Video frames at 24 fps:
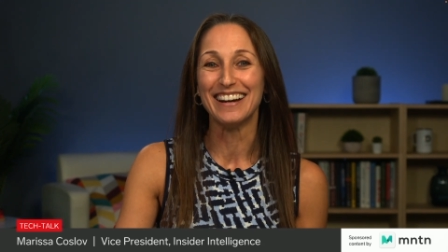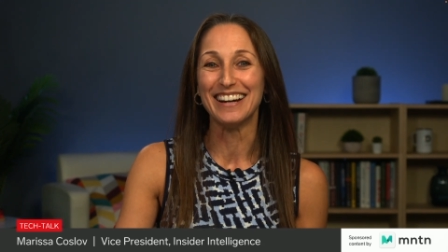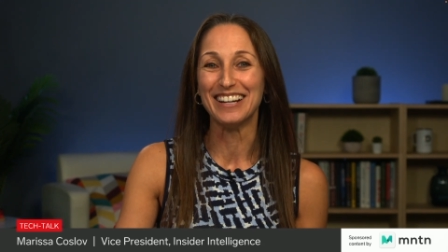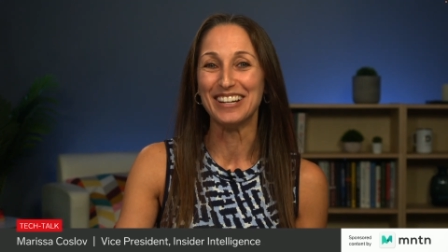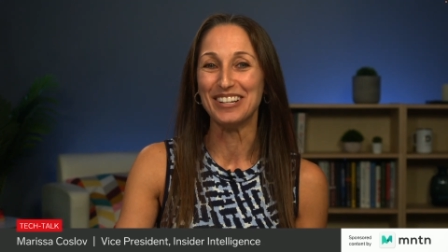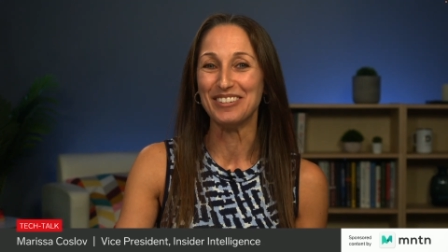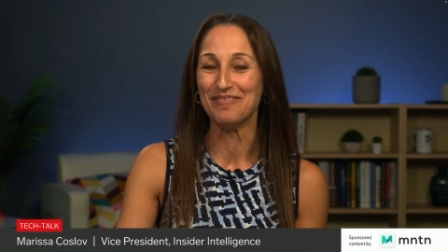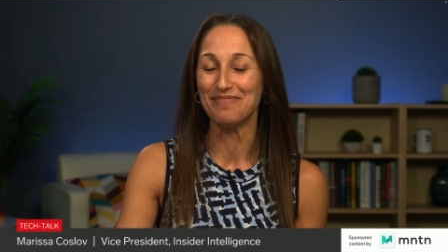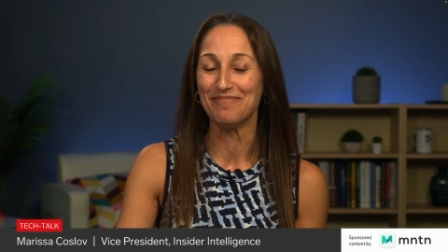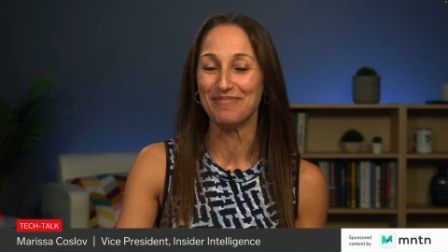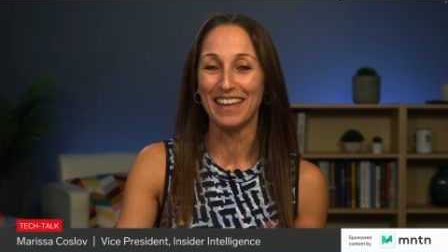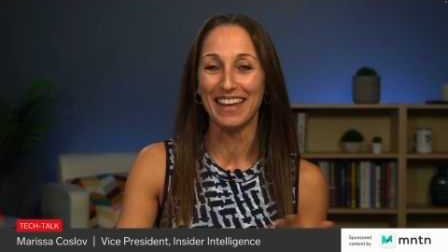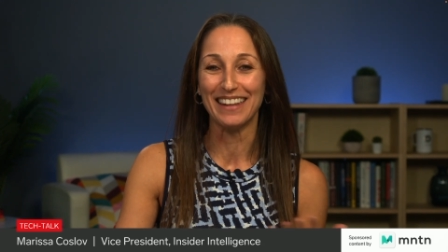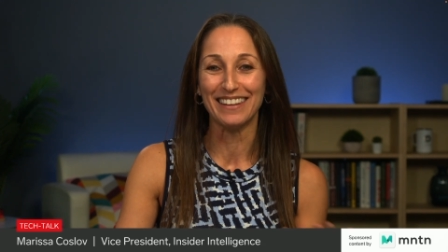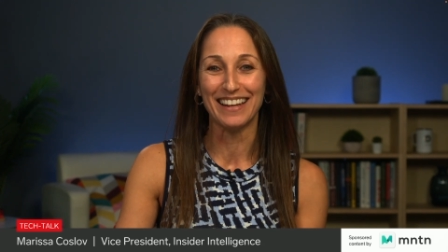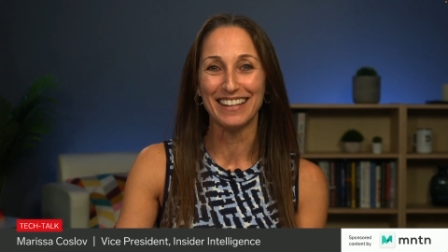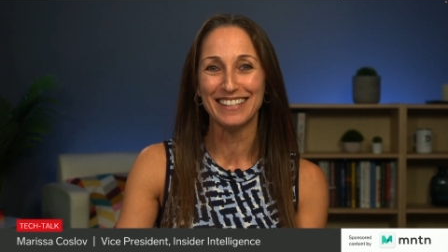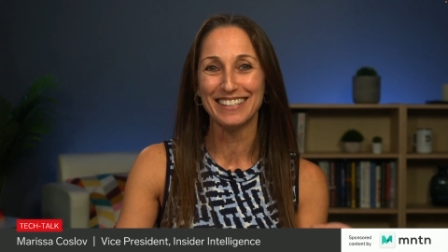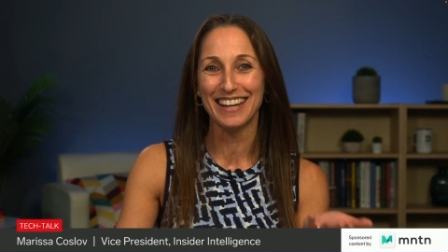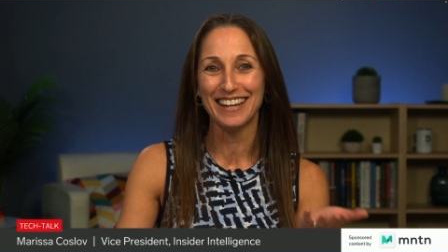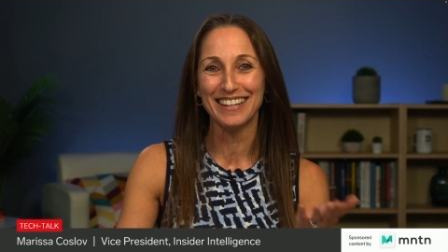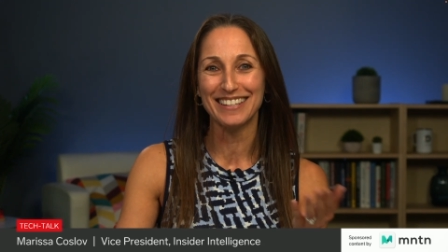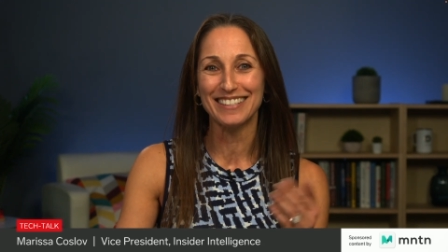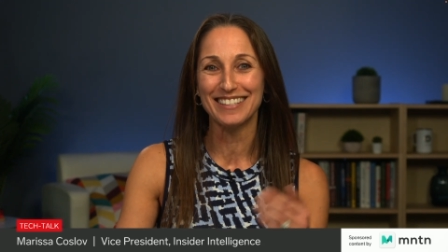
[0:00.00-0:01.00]
And
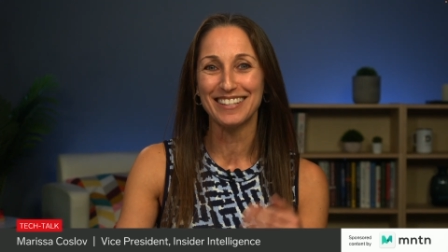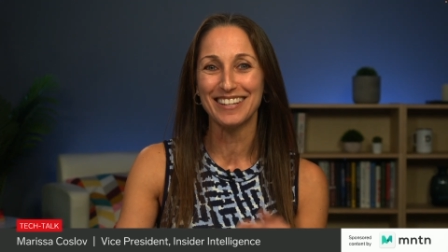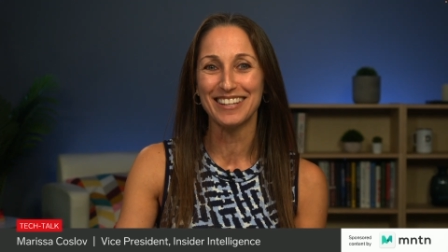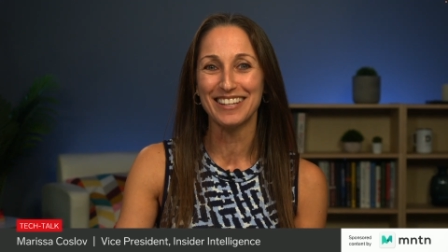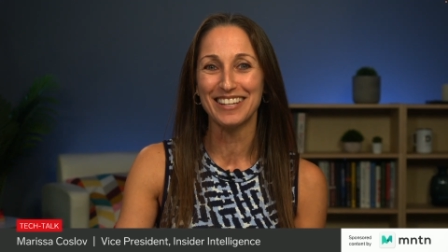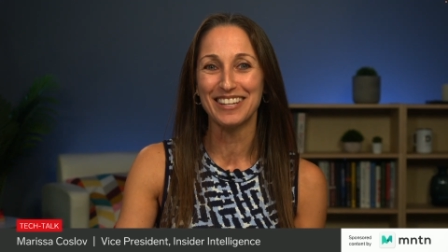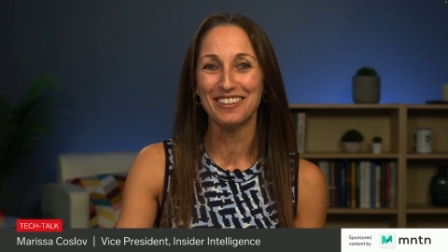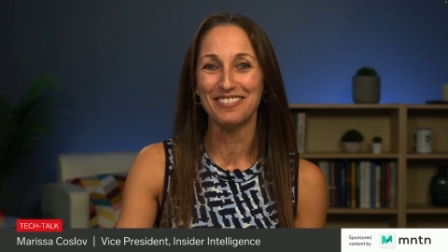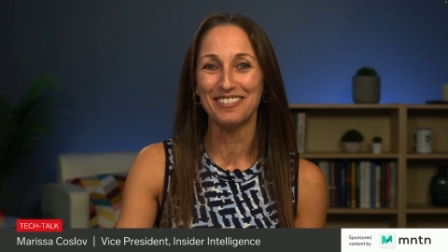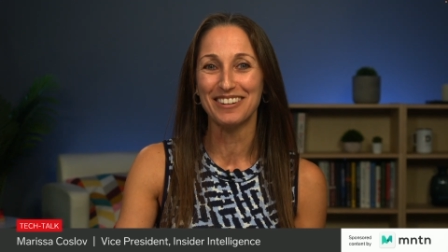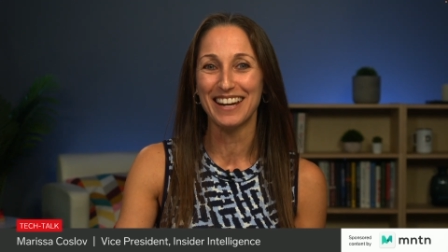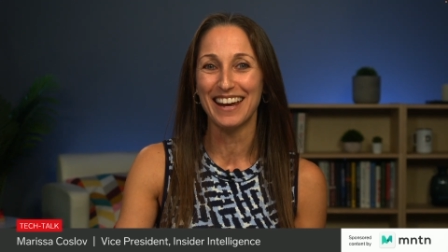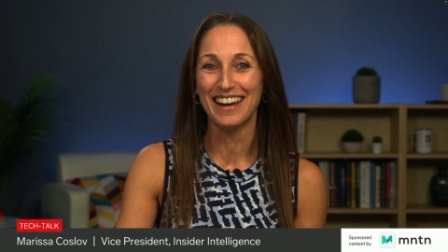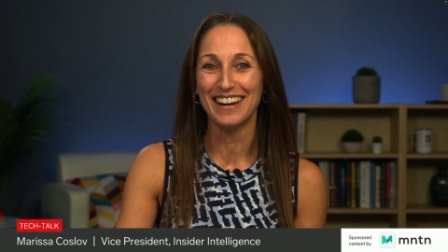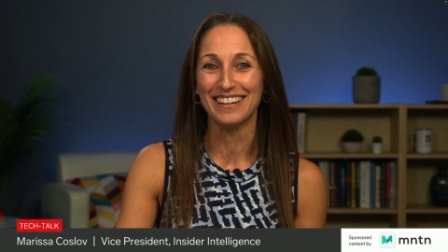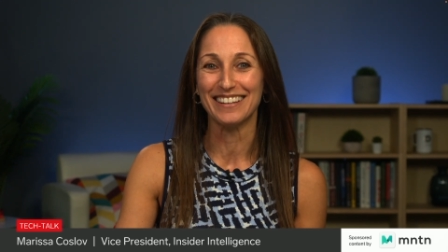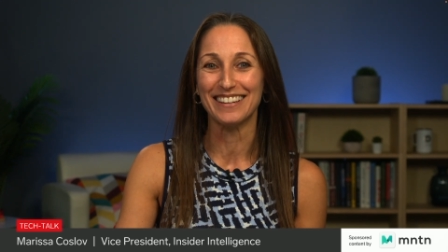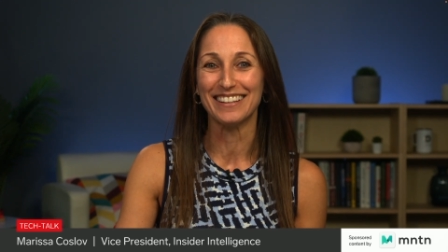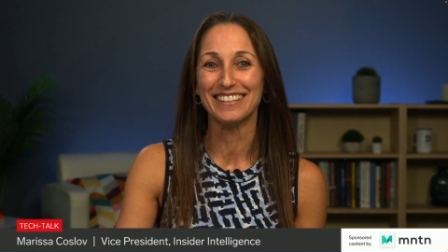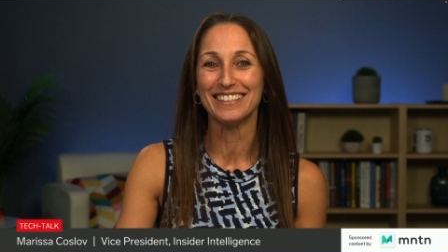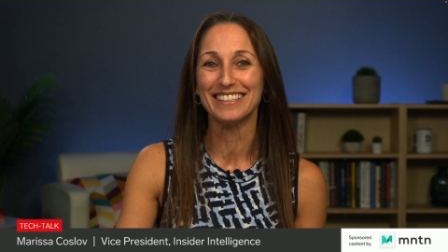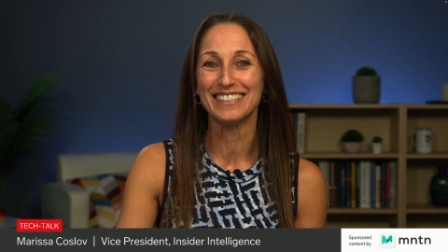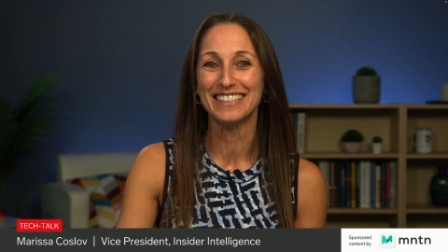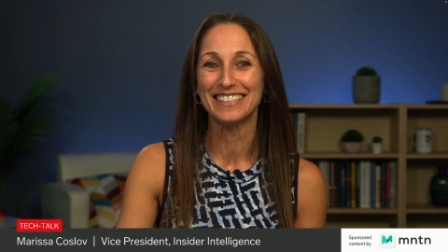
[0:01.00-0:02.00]
let's get to the
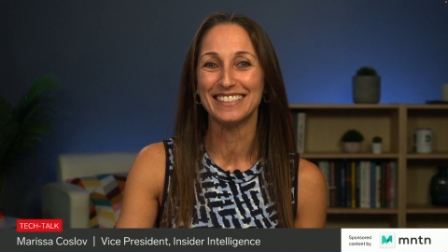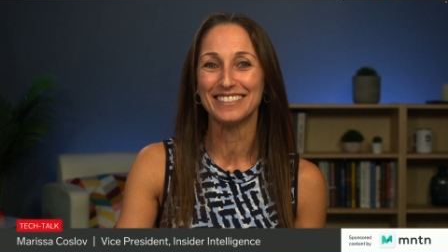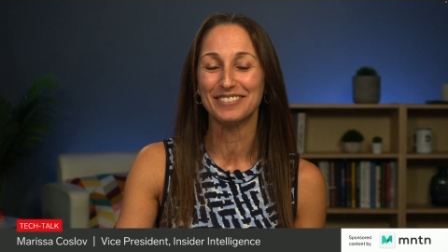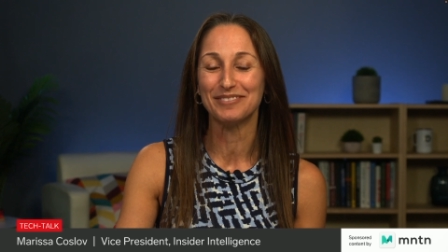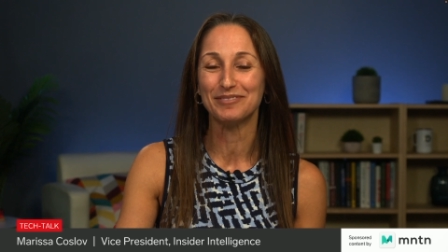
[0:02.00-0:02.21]
Q&A.